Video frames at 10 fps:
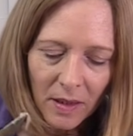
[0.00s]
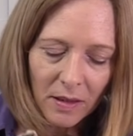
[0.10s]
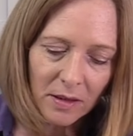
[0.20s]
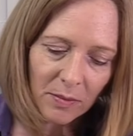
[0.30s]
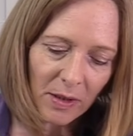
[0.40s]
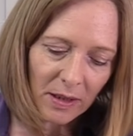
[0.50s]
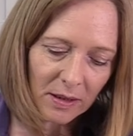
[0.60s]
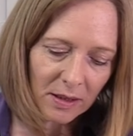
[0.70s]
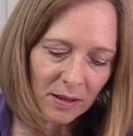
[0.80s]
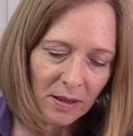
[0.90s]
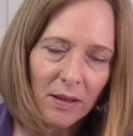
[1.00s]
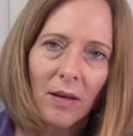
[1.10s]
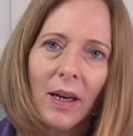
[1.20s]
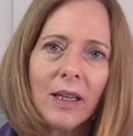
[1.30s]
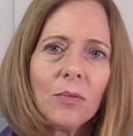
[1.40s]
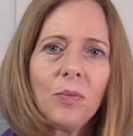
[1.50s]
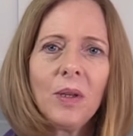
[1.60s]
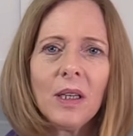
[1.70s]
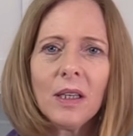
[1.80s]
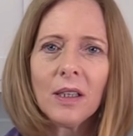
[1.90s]
It smells like
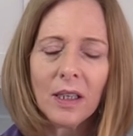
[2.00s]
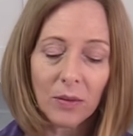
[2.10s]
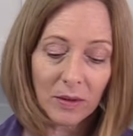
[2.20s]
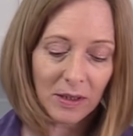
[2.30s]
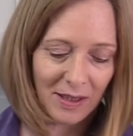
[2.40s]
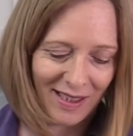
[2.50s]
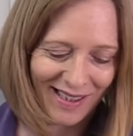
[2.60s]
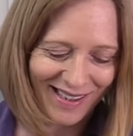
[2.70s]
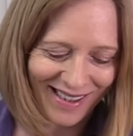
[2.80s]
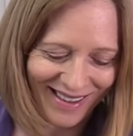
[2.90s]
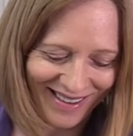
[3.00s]
beer, I would say.